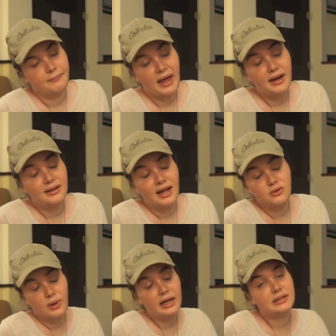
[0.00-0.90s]

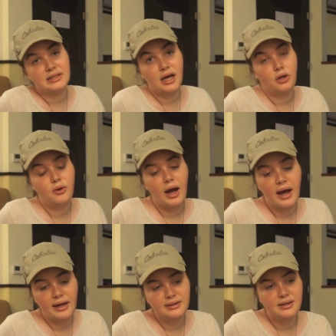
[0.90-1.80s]
that's why I didn't tell you
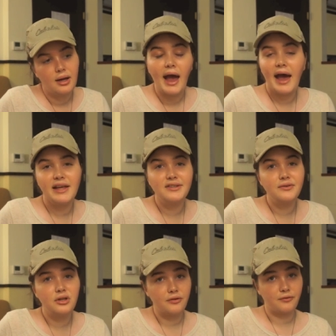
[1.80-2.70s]
guys. As
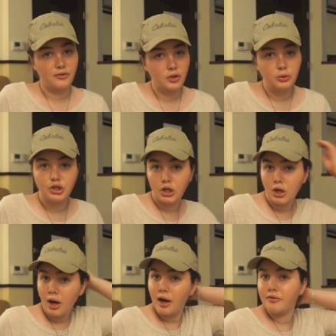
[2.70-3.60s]
for the future
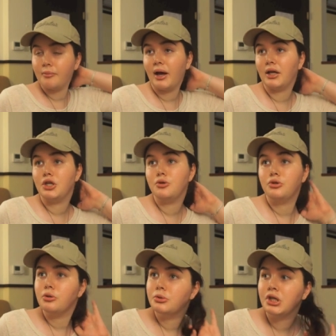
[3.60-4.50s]
of my
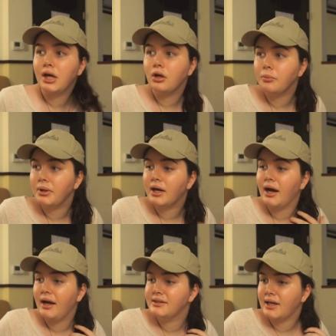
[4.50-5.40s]
YouTube channel,
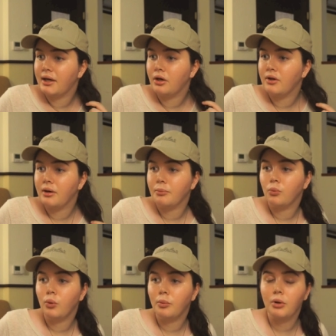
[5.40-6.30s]
because I know that
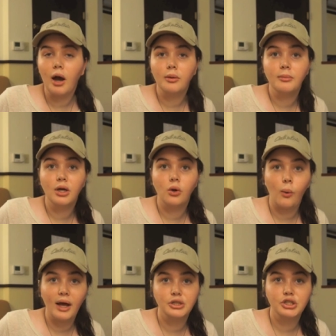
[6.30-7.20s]
will probably be a
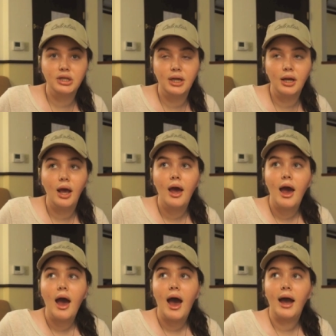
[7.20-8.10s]
question,
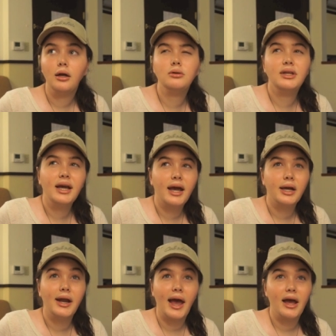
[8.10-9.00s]
I don't think I
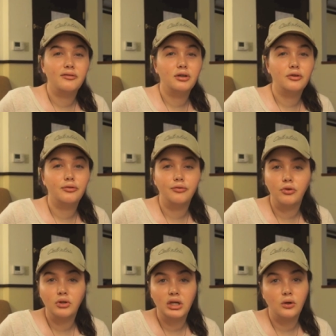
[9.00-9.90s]
could ever
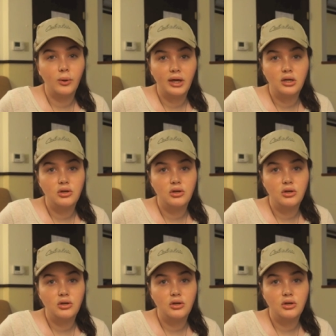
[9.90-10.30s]
fully quit